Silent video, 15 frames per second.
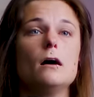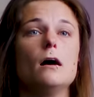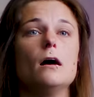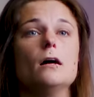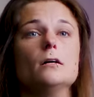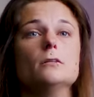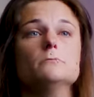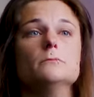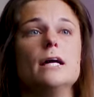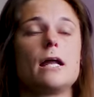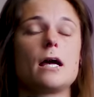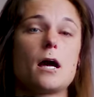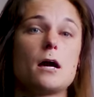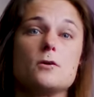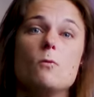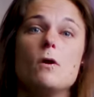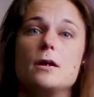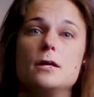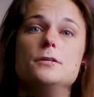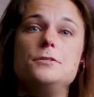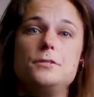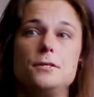And I kind of
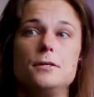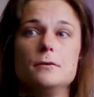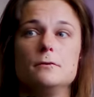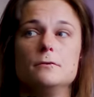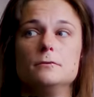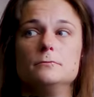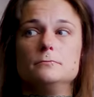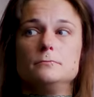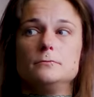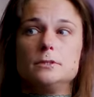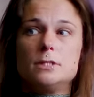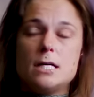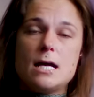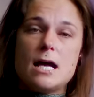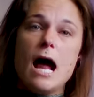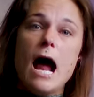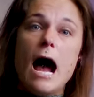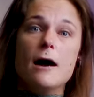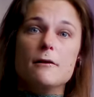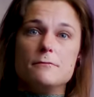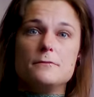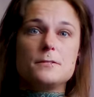wanted to
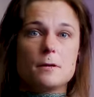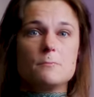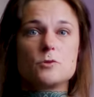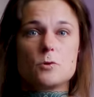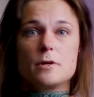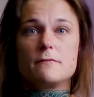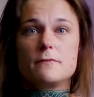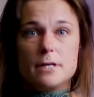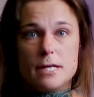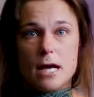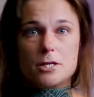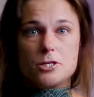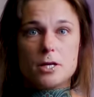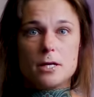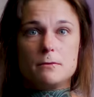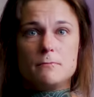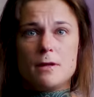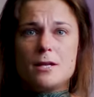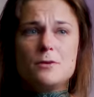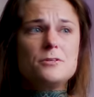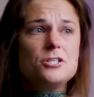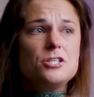have some sort of connection
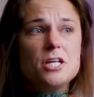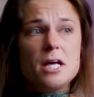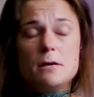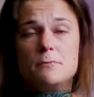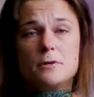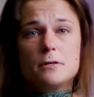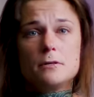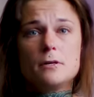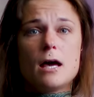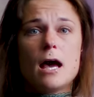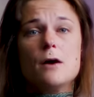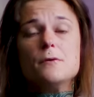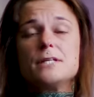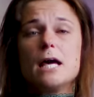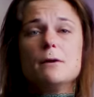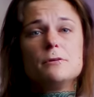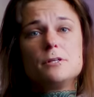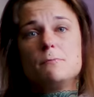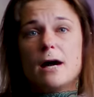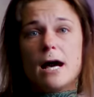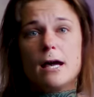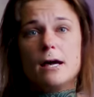and it was cheap. I was able to
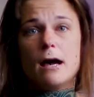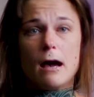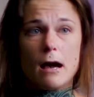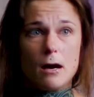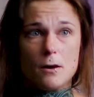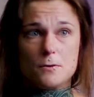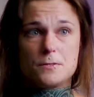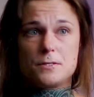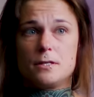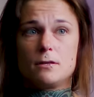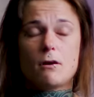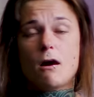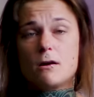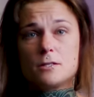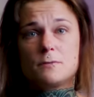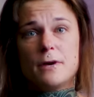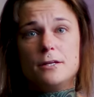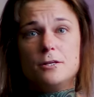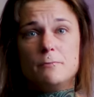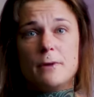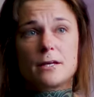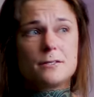buy a house in Carlsbad,
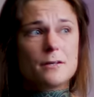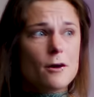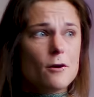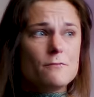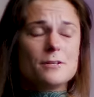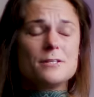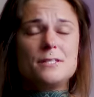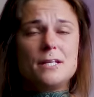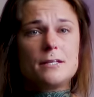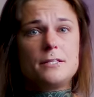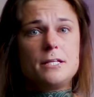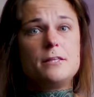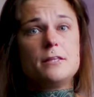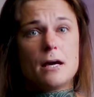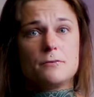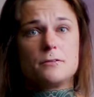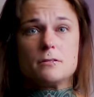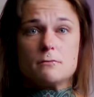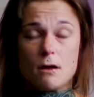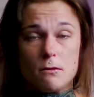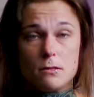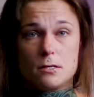New Mexico for
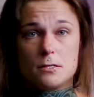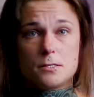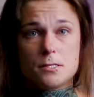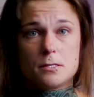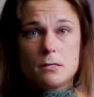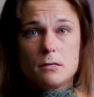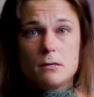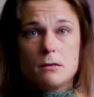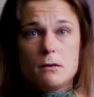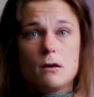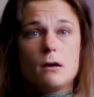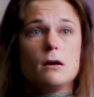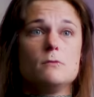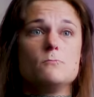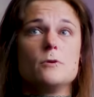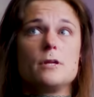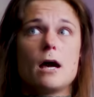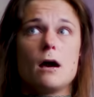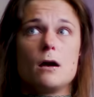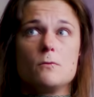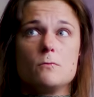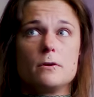$60,000 when
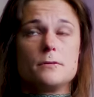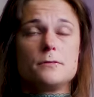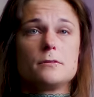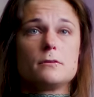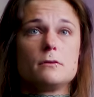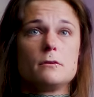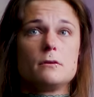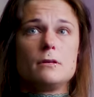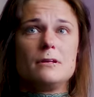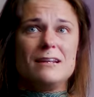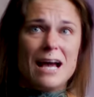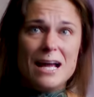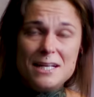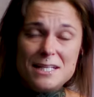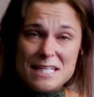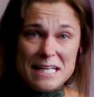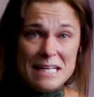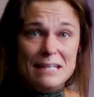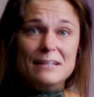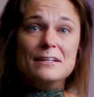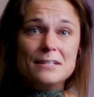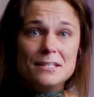I was
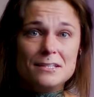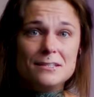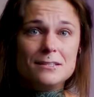19.